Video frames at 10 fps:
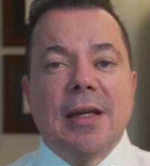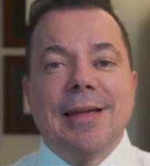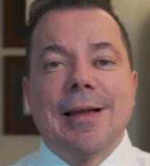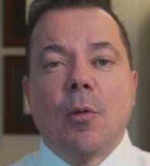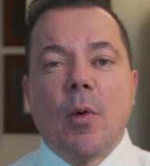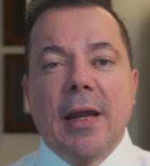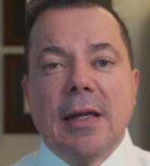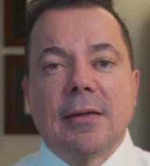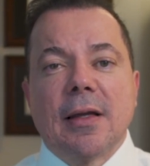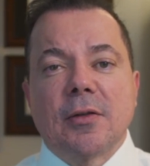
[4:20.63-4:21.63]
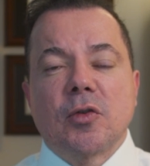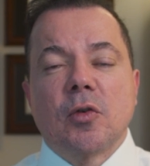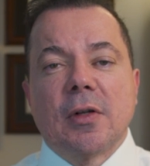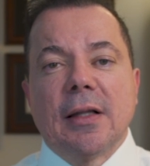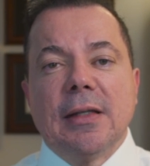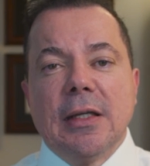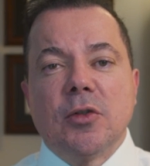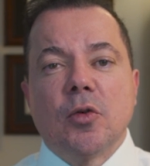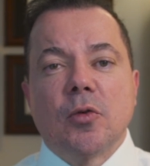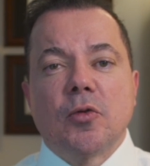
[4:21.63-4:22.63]
in a way that's going to
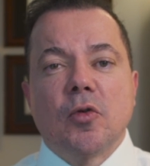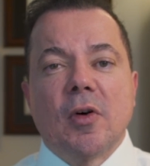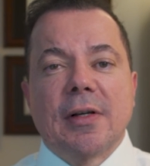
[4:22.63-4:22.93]
lead you to